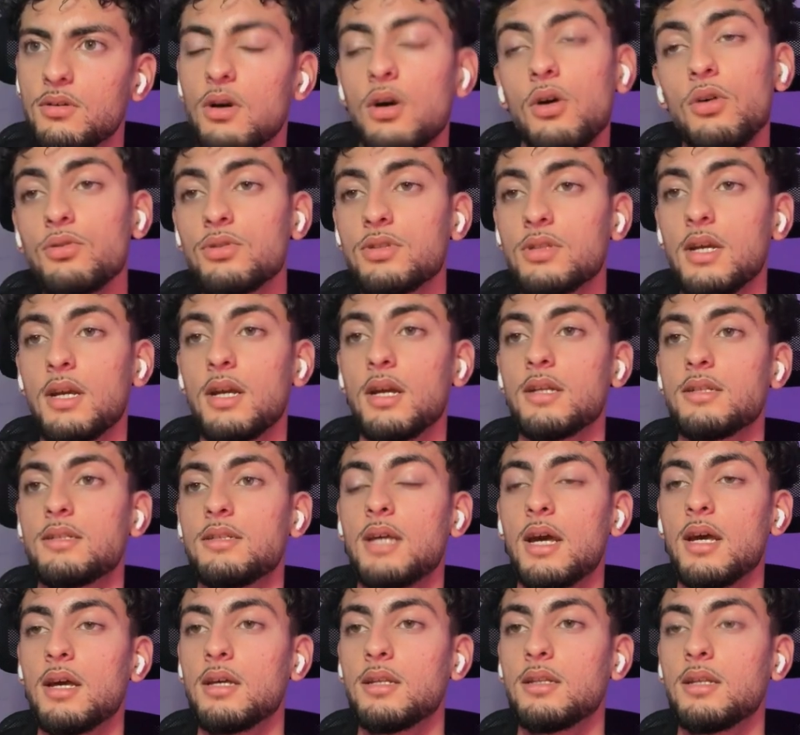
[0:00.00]
Oh, so they get
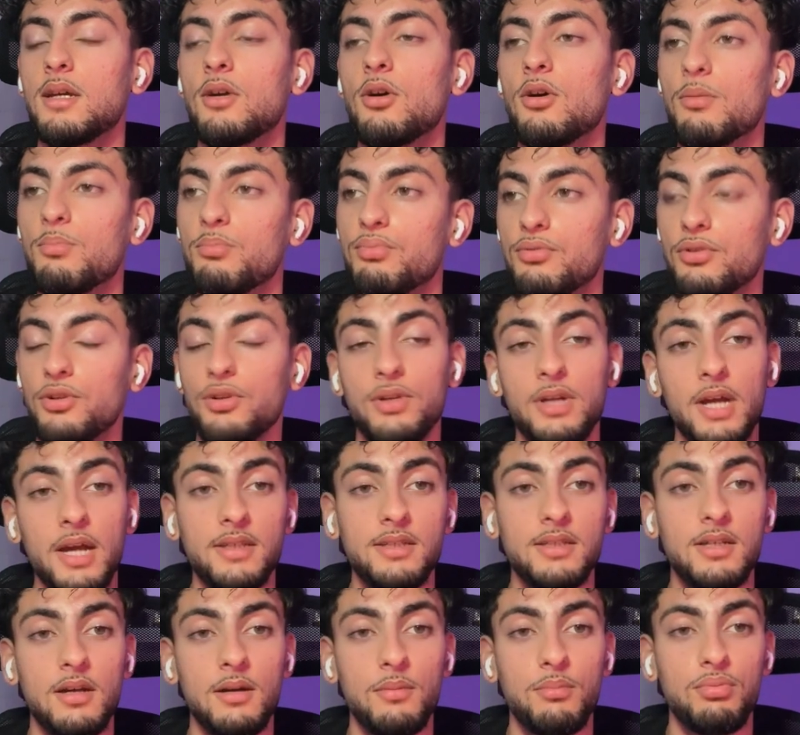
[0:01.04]
you guys
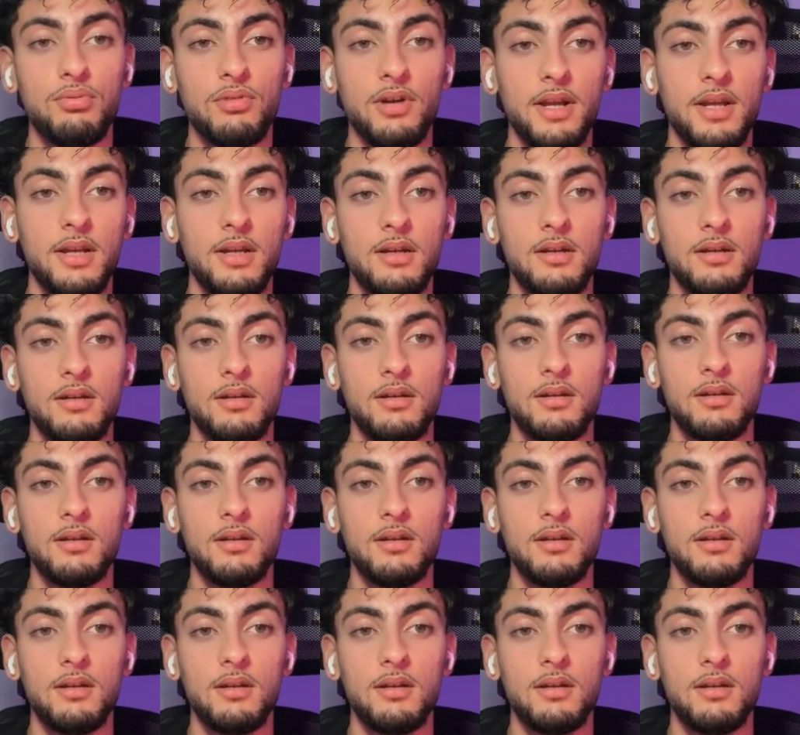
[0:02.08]
get a break?